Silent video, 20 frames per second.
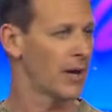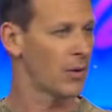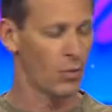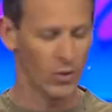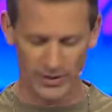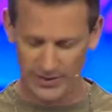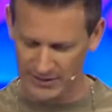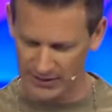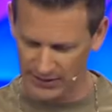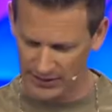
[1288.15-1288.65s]

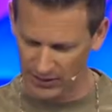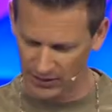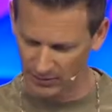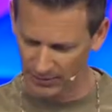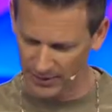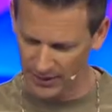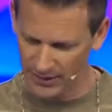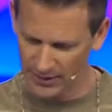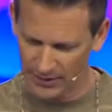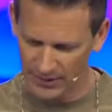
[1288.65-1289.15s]
wants to kill
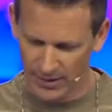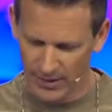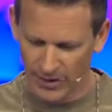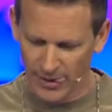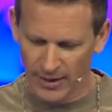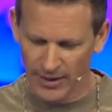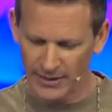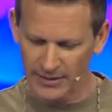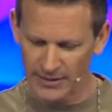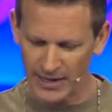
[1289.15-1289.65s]
me.
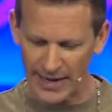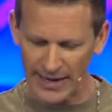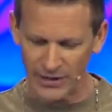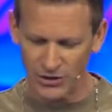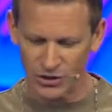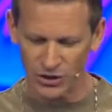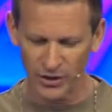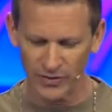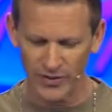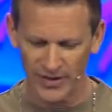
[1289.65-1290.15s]
In
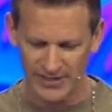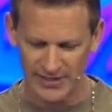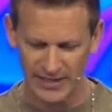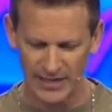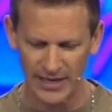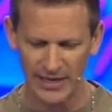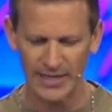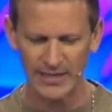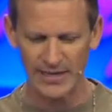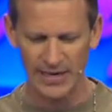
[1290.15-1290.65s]
danger in the
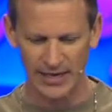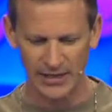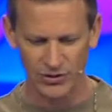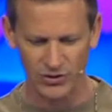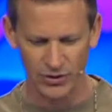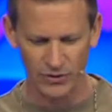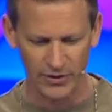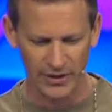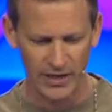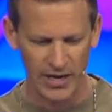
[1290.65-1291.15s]
city,
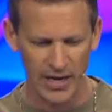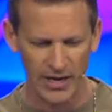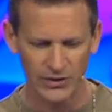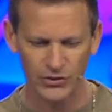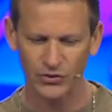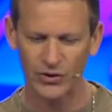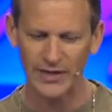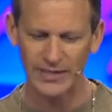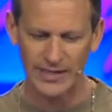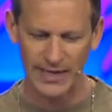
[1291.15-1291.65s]
danger in the
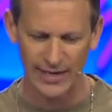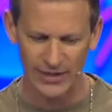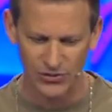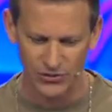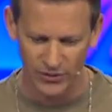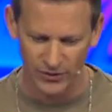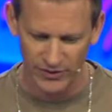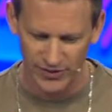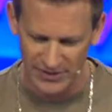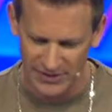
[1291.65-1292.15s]
country,
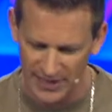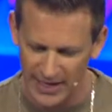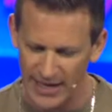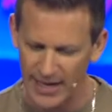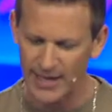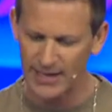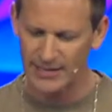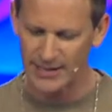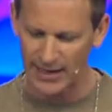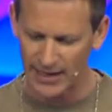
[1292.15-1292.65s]
danger in the
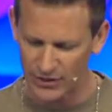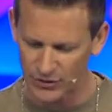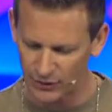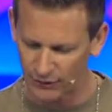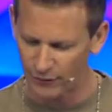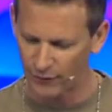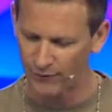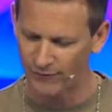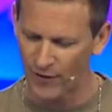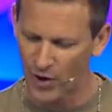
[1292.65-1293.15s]
sea, danger
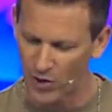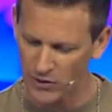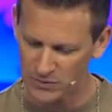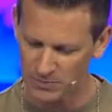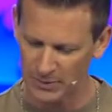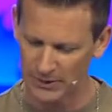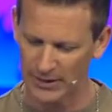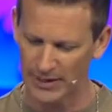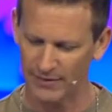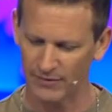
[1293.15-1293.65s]
from false
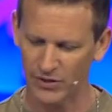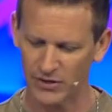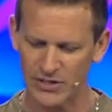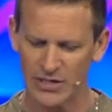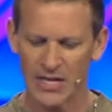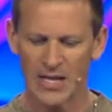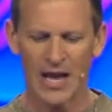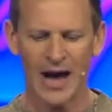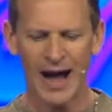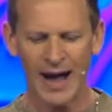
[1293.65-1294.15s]
believers.
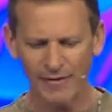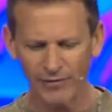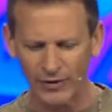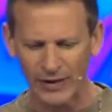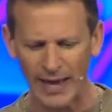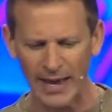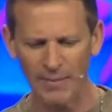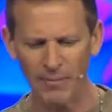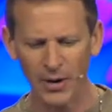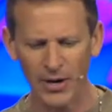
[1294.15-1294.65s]
I've
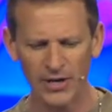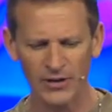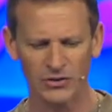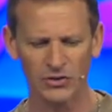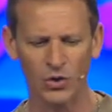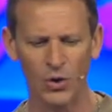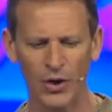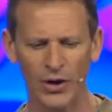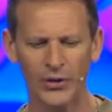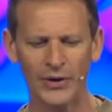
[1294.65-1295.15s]
labored and
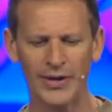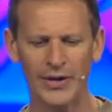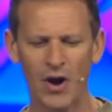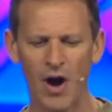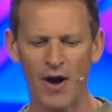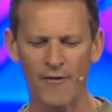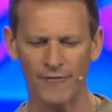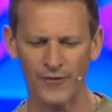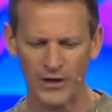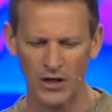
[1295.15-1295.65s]
toiled and
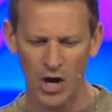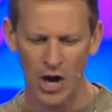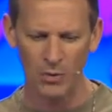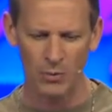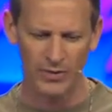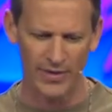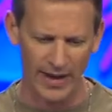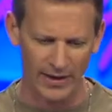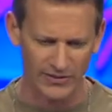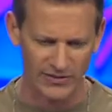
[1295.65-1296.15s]
often gone
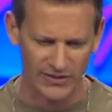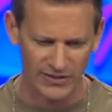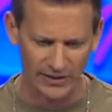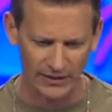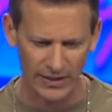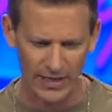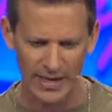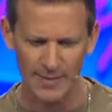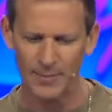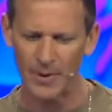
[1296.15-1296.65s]
without
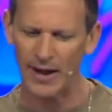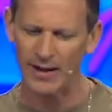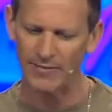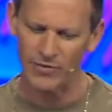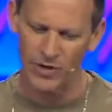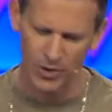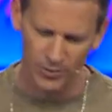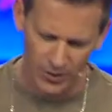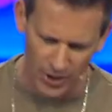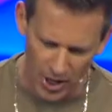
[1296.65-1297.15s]
sleep. I've
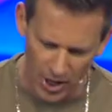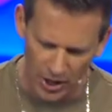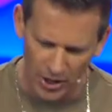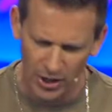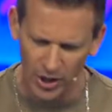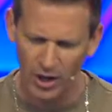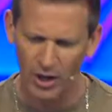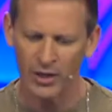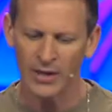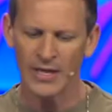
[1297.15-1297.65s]
known
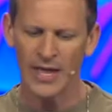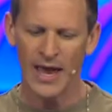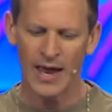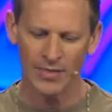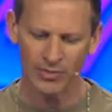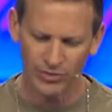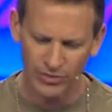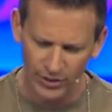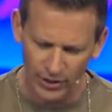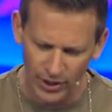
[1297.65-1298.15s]
hunger
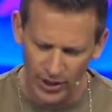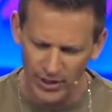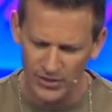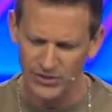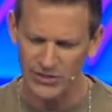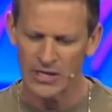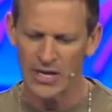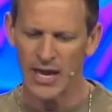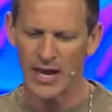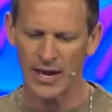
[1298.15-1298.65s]
and
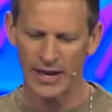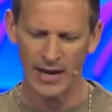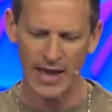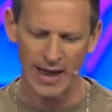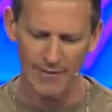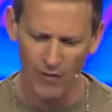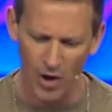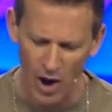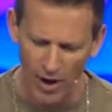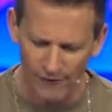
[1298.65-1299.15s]
thirst and
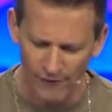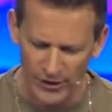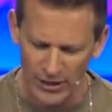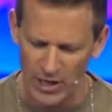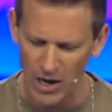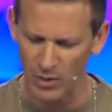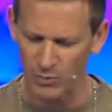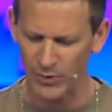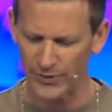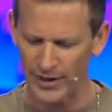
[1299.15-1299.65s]
have often
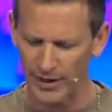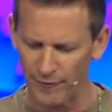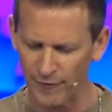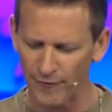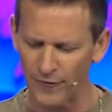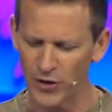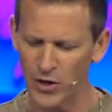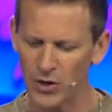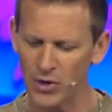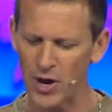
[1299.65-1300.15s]
gone without
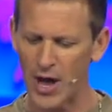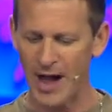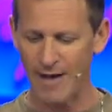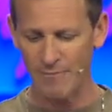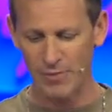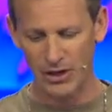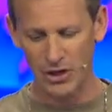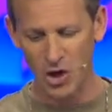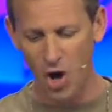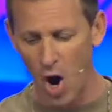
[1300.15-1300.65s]
food. I've
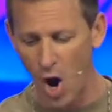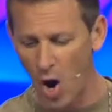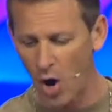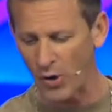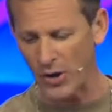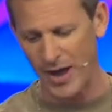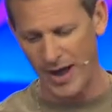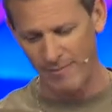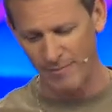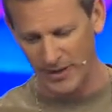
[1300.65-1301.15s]
been
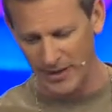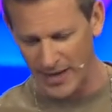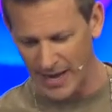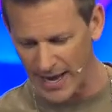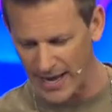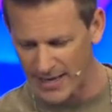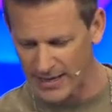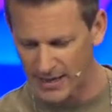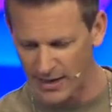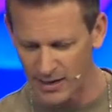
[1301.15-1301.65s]
cold. I've been
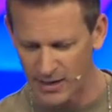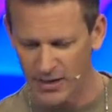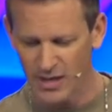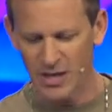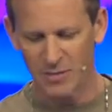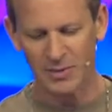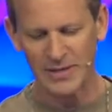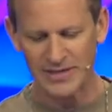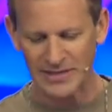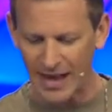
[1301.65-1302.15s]
naked.
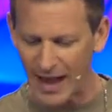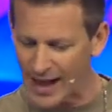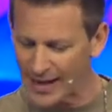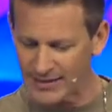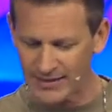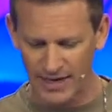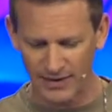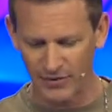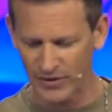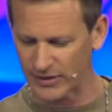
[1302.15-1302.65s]

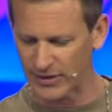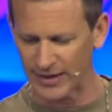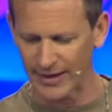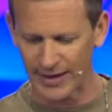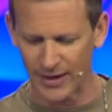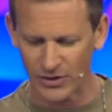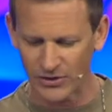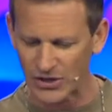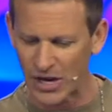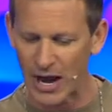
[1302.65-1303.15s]
Besides everything
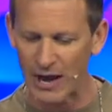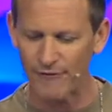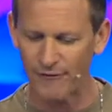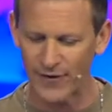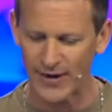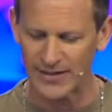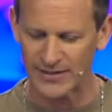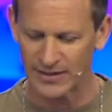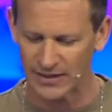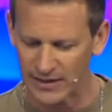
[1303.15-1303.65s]
else, I
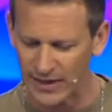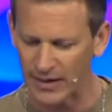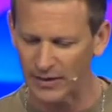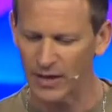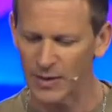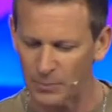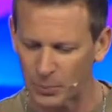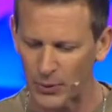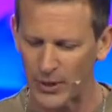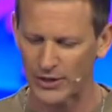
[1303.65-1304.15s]
face the
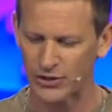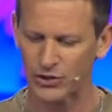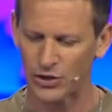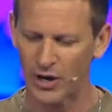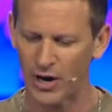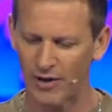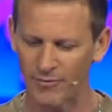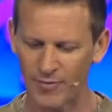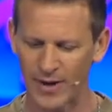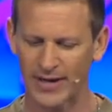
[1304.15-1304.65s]
daily pressure
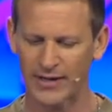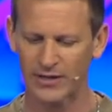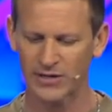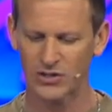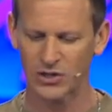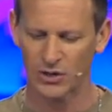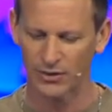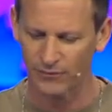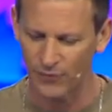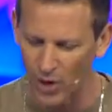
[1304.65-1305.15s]
of my
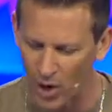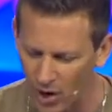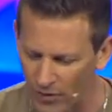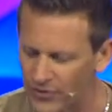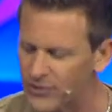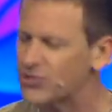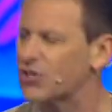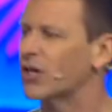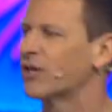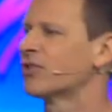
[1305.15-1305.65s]
concern for all
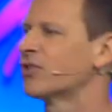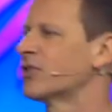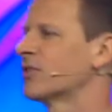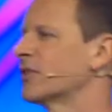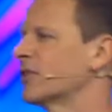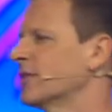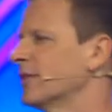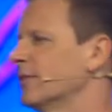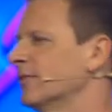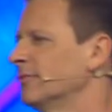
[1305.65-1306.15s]
the churches.